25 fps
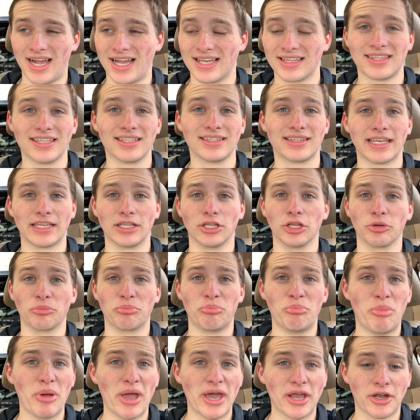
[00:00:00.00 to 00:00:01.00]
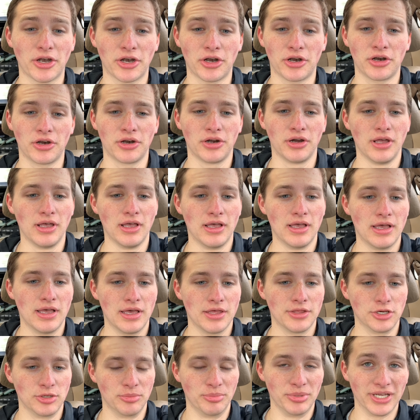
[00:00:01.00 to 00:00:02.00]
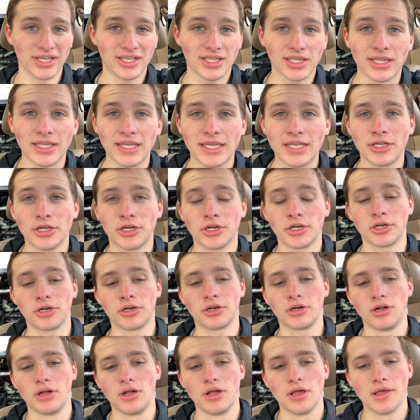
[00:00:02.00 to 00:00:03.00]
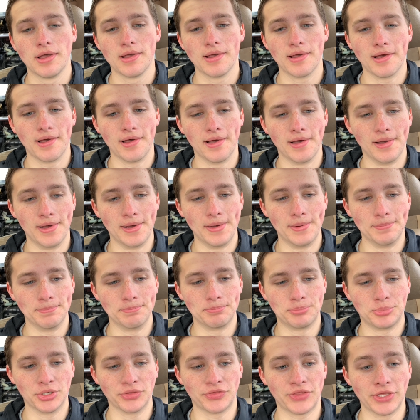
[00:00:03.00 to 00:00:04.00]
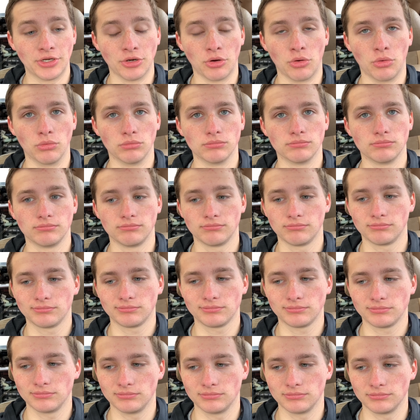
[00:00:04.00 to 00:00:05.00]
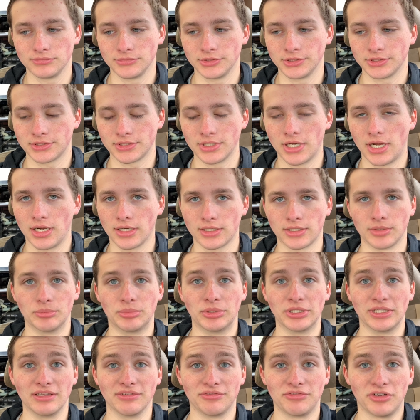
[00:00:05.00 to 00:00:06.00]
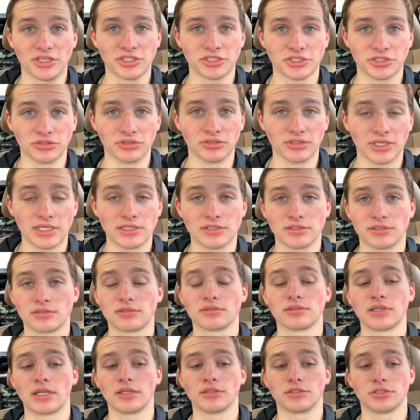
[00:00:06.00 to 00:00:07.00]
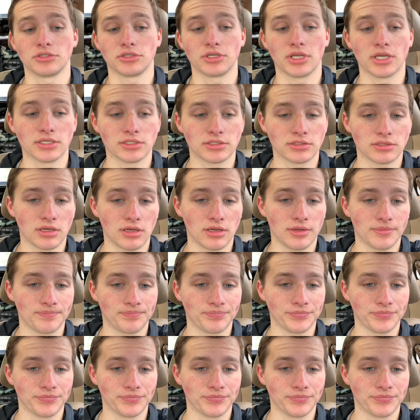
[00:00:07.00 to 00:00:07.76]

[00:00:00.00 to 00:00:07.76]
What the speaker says: I think they look better. They're a bit cleaner, but they don't, it's not completely functional as you guys saw.